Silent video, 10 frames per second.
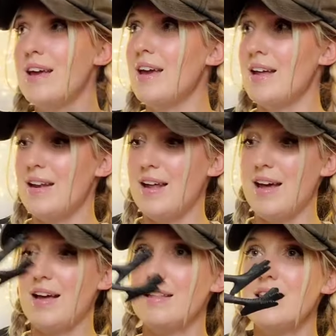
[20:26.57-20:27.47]
And
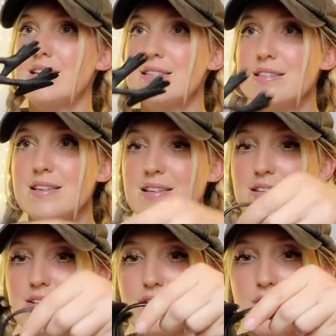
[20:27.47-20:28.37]
this
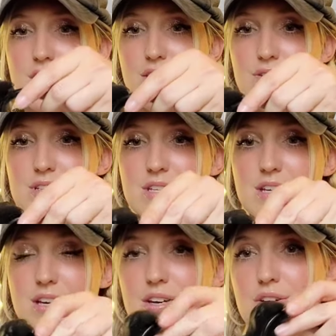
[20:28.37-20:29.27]
little cute
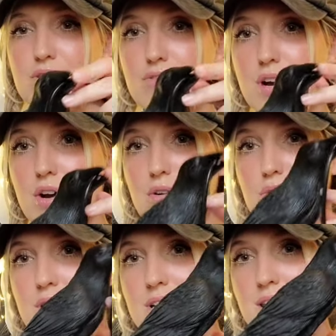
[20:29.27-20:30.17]

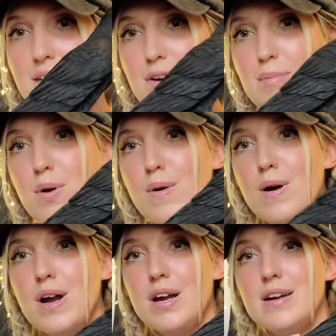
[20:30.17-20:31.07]
crow,
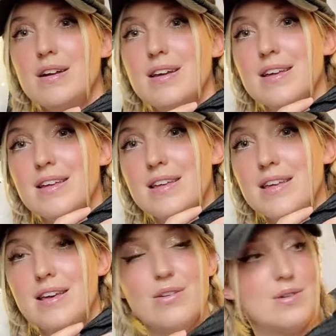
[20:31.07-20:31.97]
Nevermore,
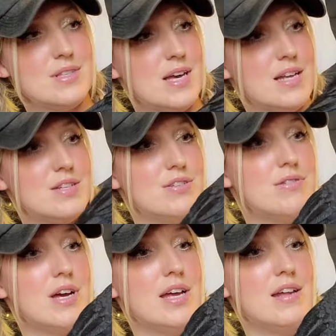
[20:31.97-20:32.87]
he holds on to
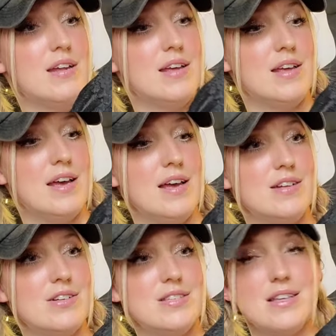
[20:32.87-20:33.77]
it
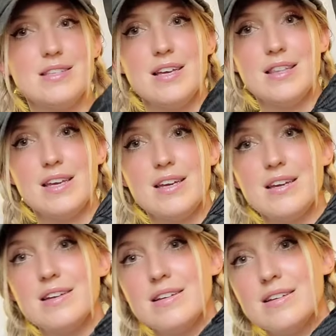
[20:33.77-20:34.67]
and just sits on
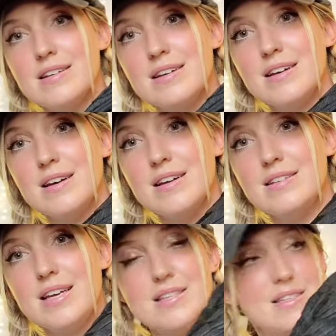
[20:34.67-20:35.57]
like a
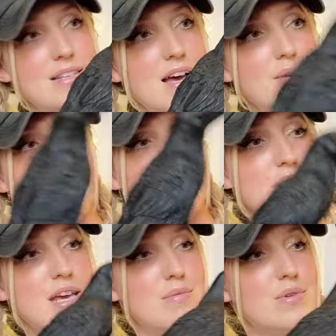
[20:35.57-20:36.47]
desktop or
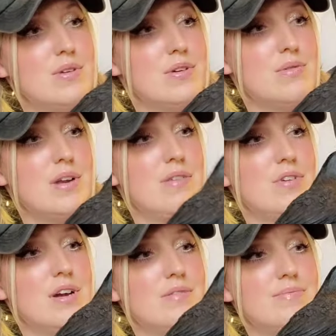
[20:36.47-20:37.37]
table or
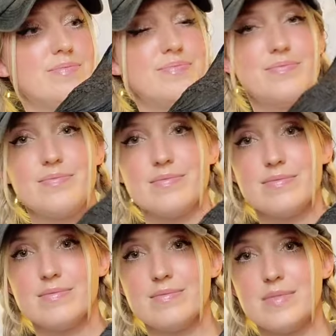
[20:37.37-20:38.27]
whatever.
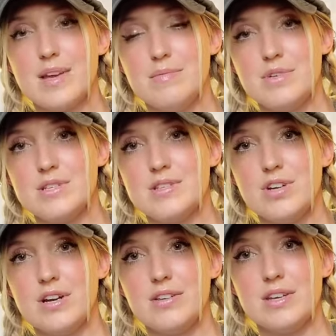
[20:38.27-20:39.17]
I'm just
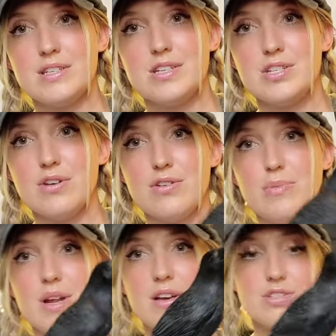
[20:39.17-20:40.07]
struggling to show you,
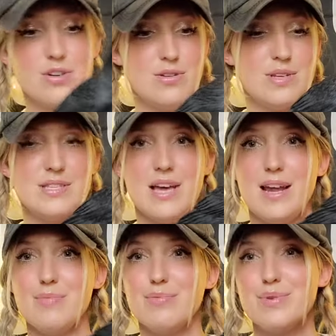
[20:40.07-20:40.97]
but I'll show you it set
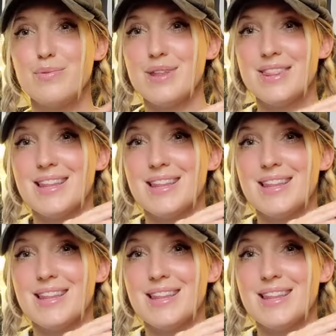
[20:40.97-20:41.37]
up with